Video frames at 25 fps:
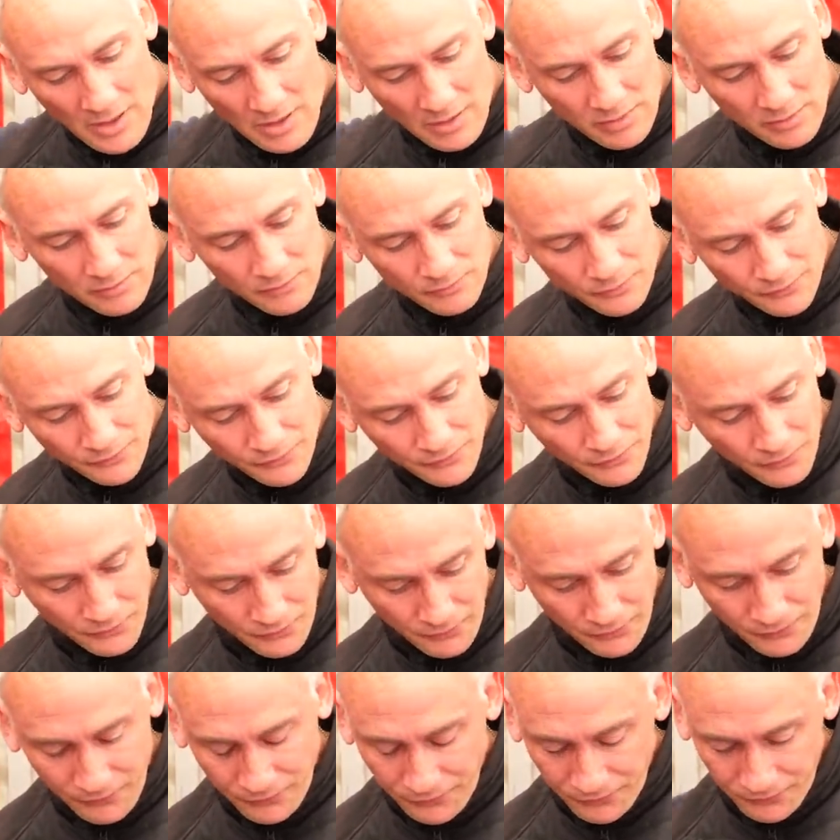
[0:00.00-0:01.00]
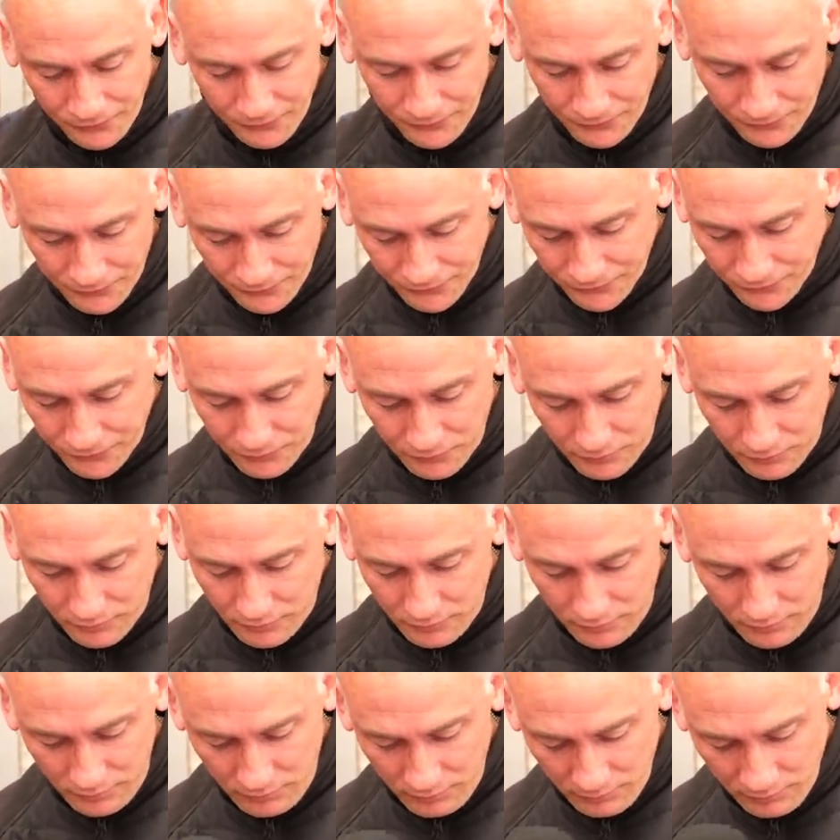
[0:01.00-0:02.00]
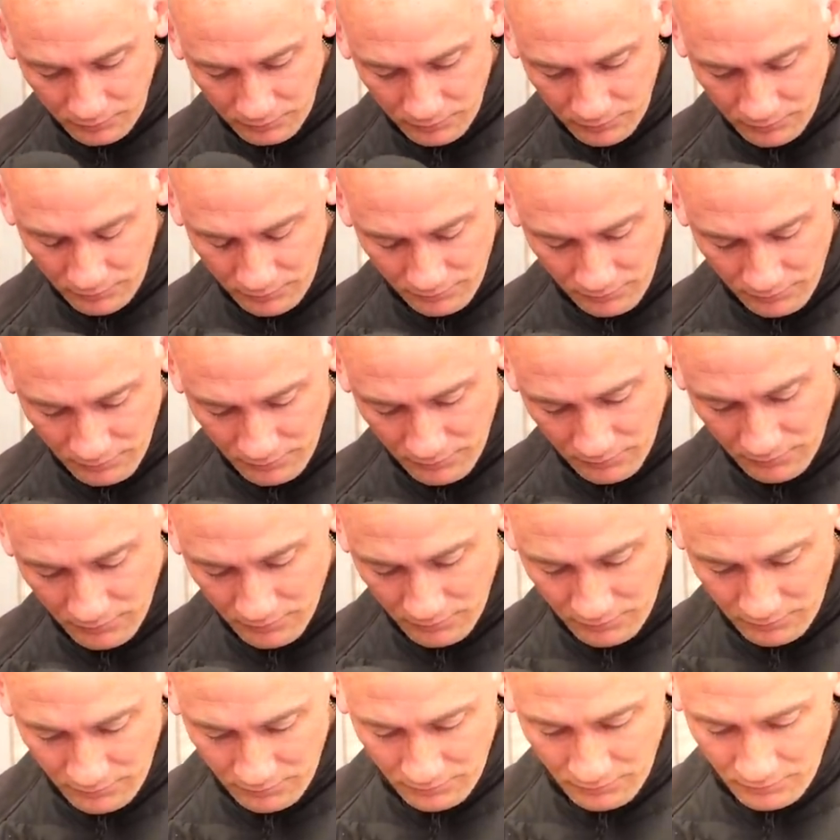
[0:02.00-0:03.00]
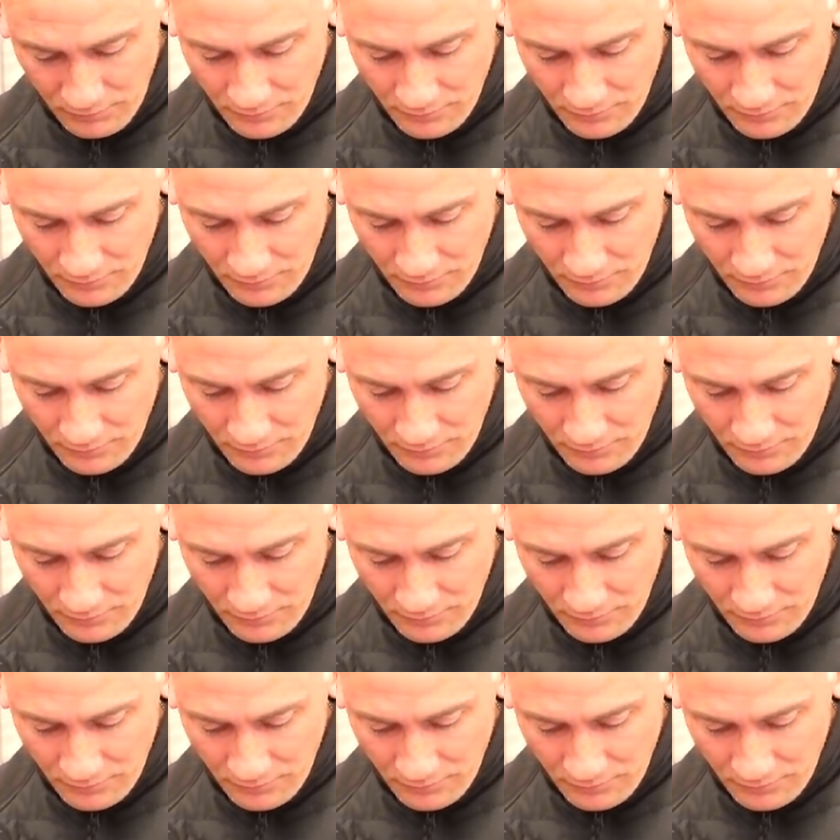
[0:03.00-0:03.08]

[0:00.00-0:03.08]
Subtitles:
(silent)